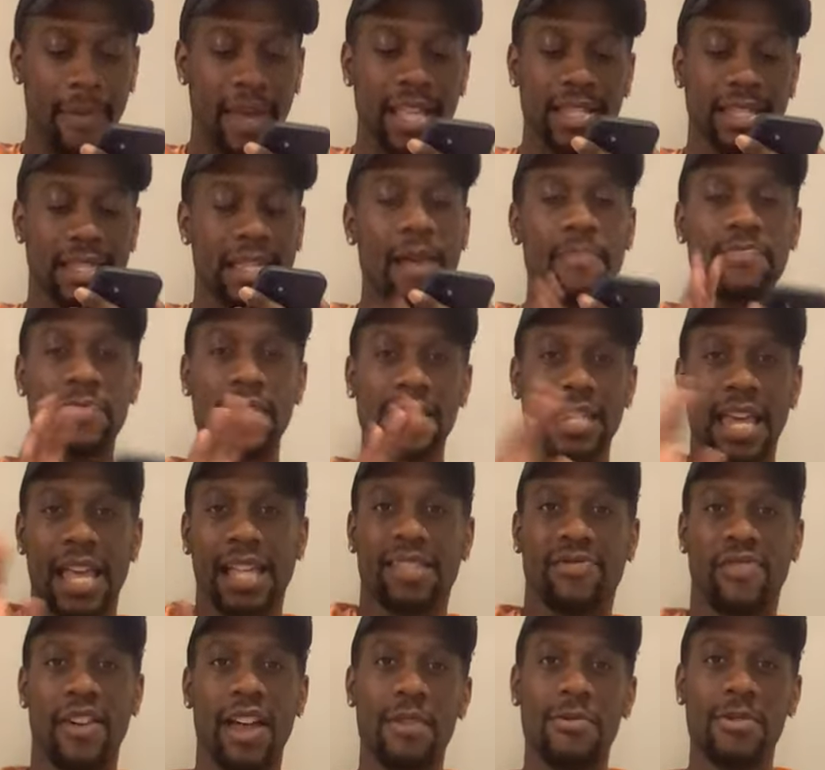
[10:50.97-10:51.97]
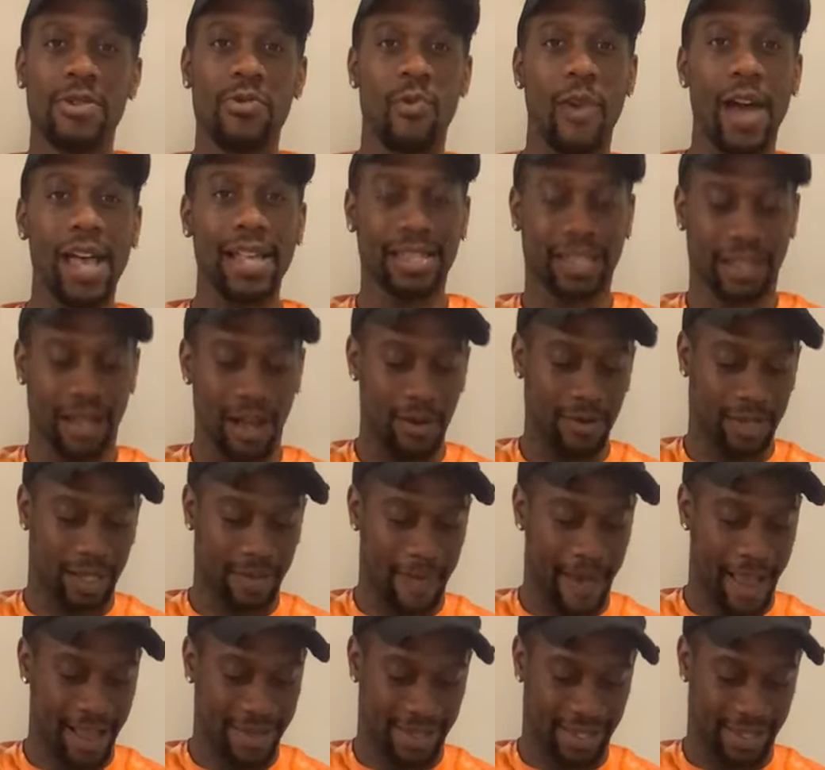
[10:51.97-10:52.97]
It's something that's very West Coast
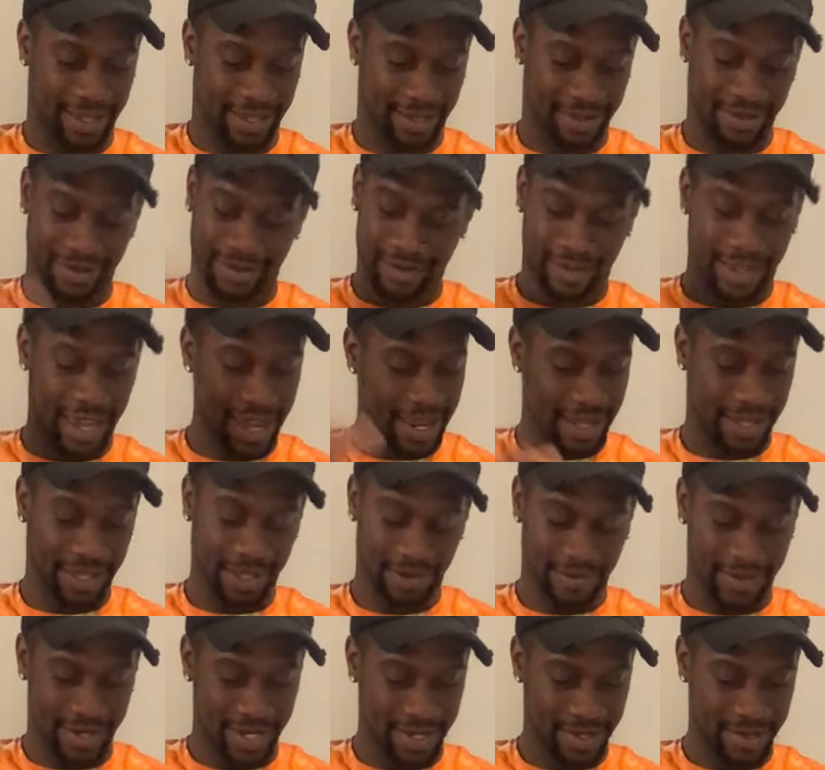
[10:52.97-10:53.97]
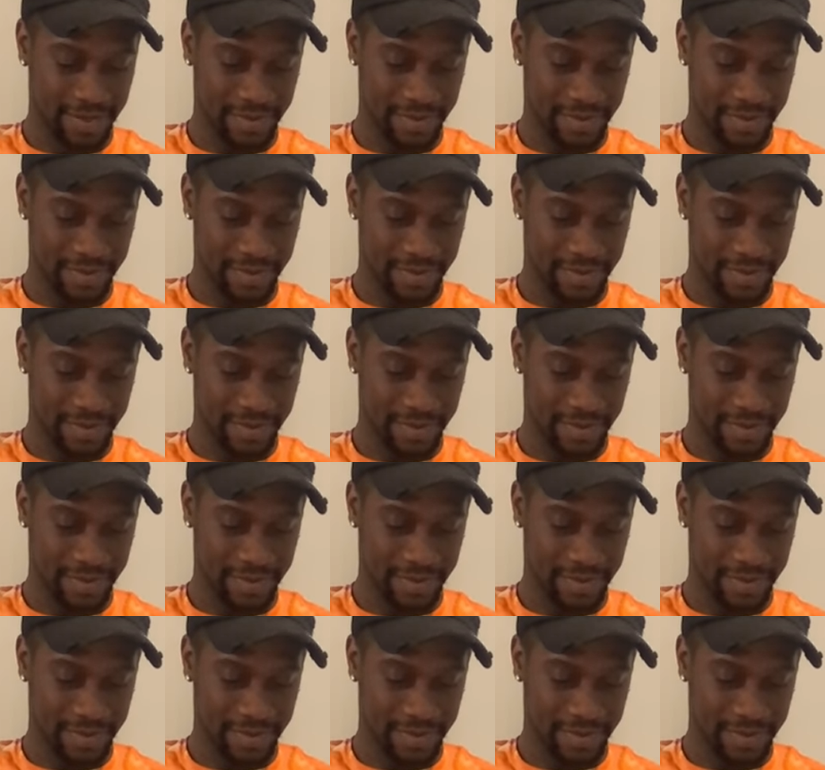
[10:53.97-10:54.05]
about them. Get into it.